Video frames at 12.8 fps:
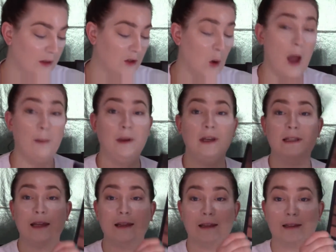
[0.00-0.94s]
So I'm going to
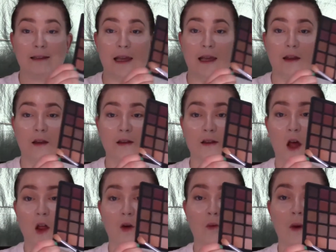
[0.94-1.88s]
take this
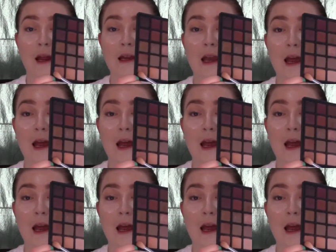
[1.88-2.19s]
color right